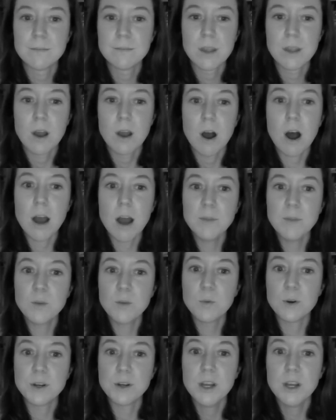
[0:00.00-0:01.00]
I'm the
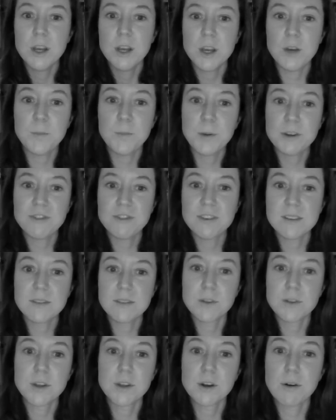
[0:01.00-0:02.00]
one who pushes through
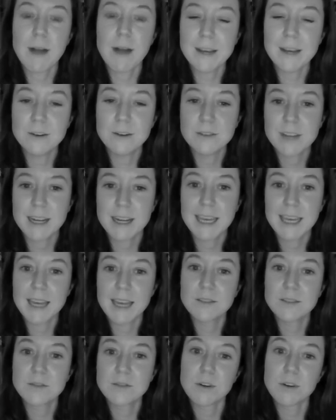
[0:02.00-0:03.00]
the crowd at
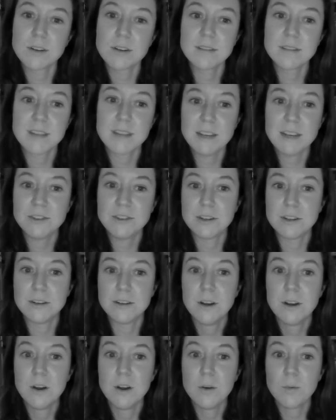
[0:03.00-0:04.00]
King's Cross Station
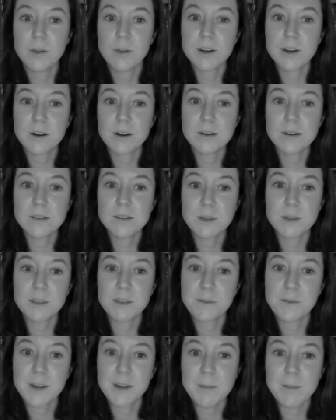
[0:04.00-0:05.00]
when the girls with
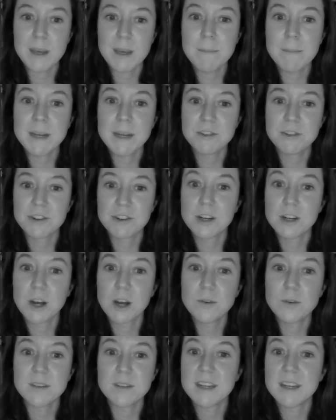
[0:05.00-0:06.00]
freebie miniature
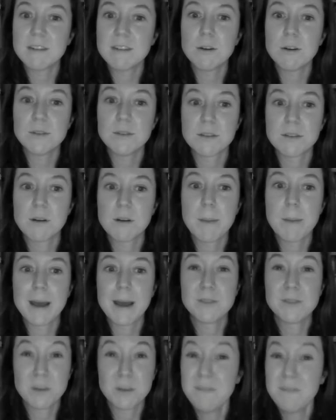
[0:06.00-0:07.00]
Coke Zeros are
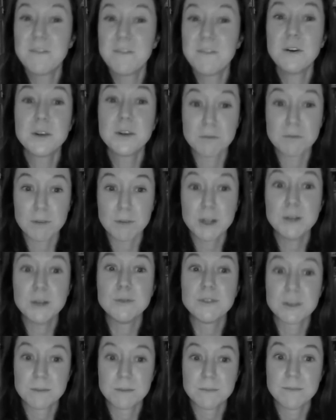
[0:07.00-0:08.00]
about. I'm fucking
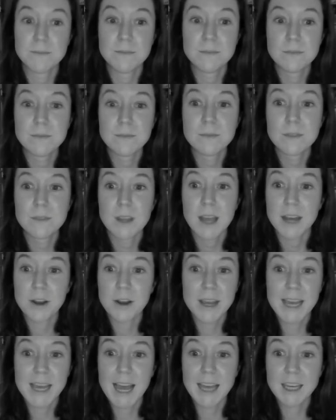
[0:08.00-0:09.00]
rude. And I
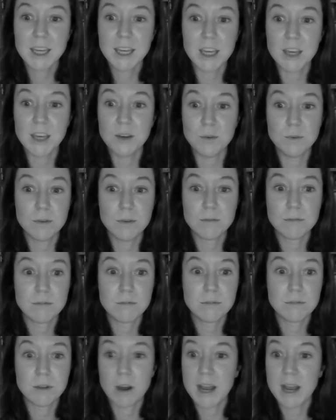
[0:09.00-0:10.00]
can't queue,
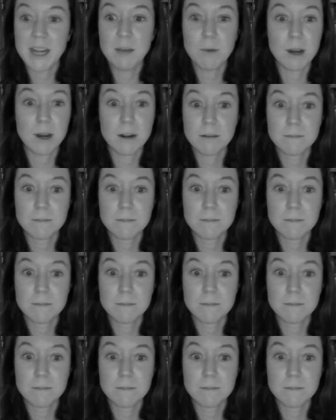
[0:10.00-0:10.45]
not anywhere.